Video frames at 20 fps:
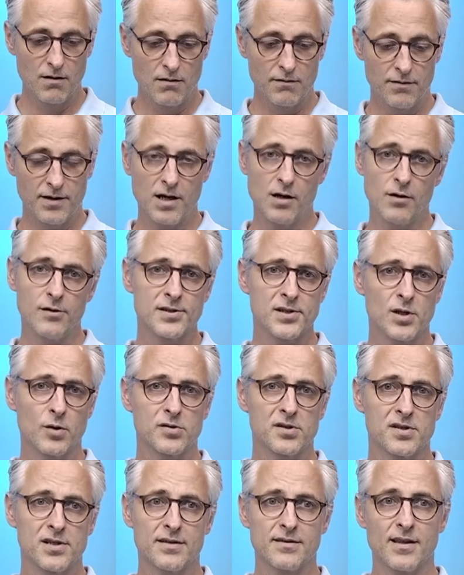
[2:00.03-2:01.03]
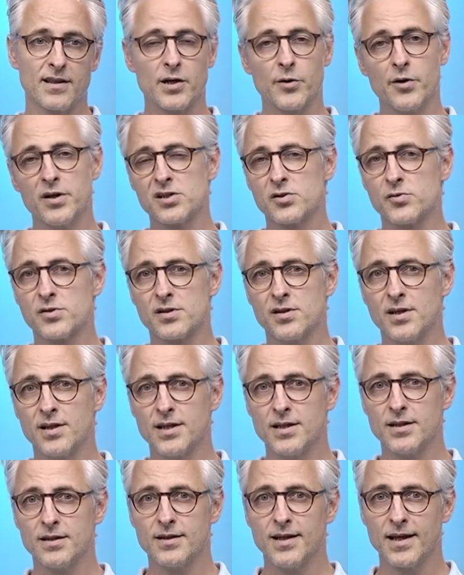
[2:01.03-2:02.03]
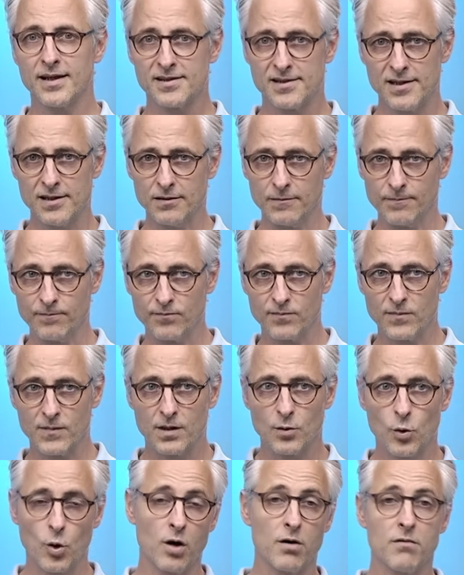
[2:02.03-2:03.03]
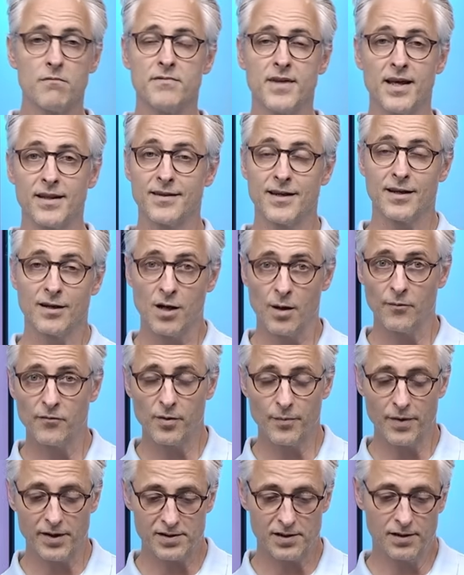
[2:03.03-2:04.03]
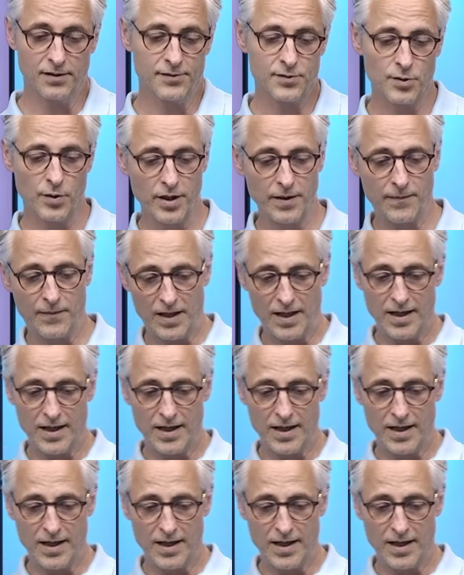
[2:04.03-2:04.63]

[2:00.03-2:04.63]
They also said that they're interested in Excel, or that they come from Excel, sorry.